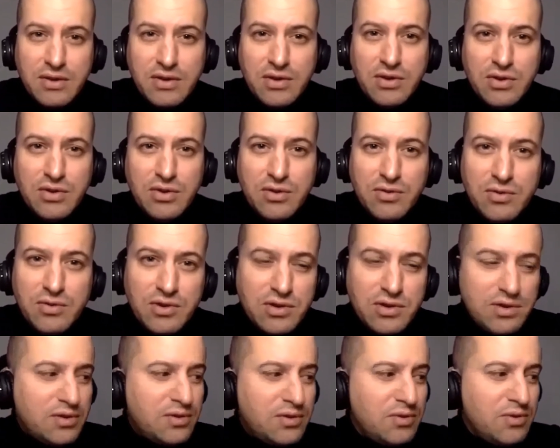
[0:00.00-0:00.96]
the
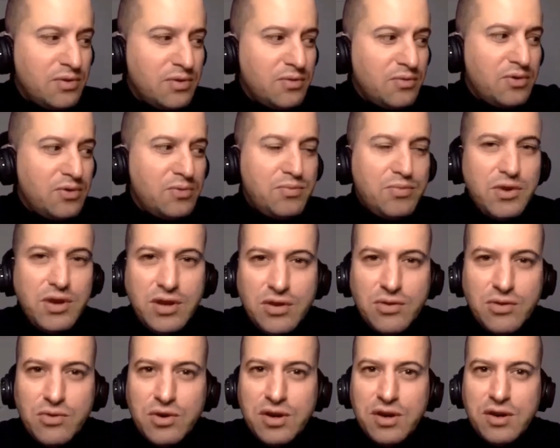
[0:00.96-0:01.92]
universe will
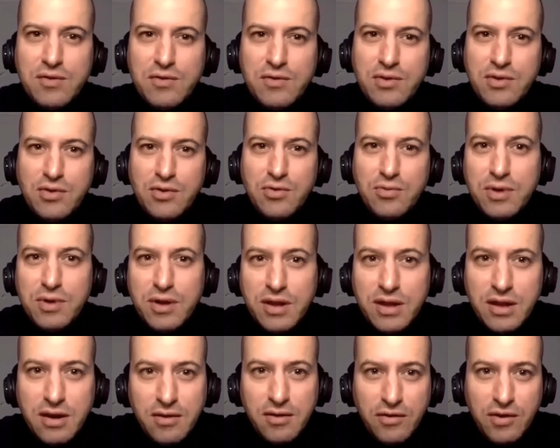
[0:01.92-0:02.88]
bring you whatever you
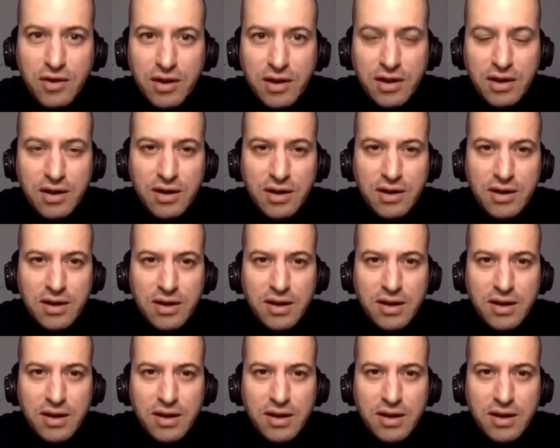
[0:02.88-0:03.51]
believe in,